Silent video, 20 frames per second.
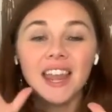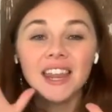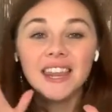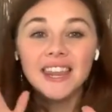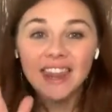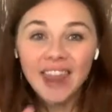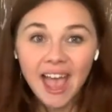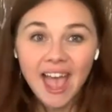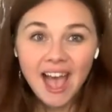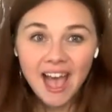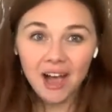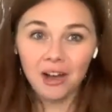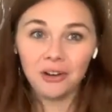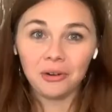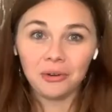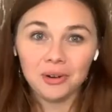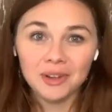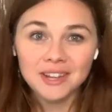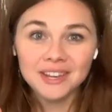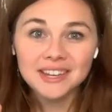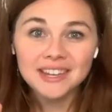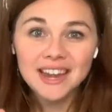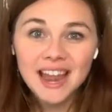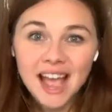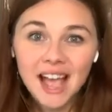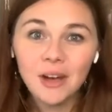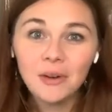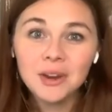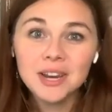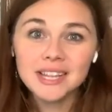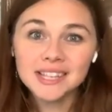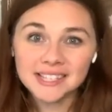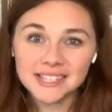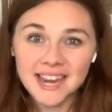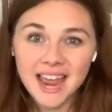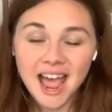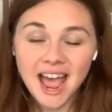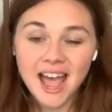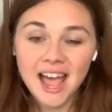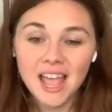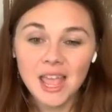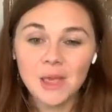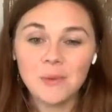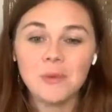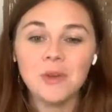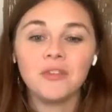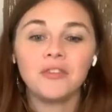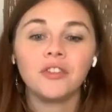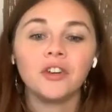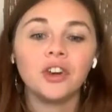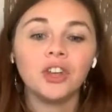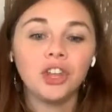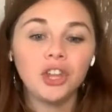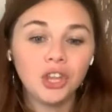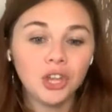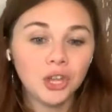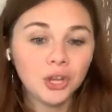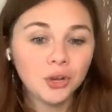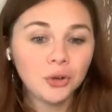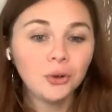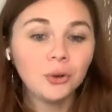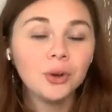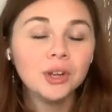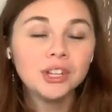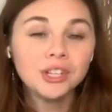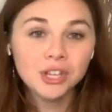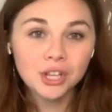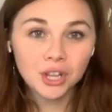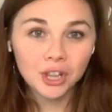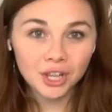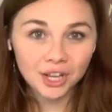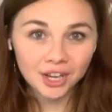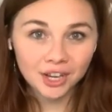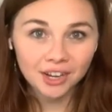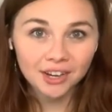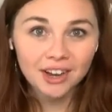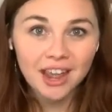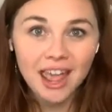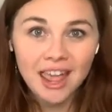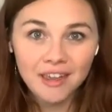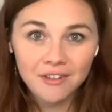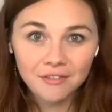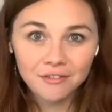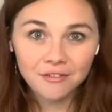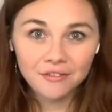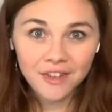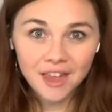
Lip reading: now it is time for you to learn a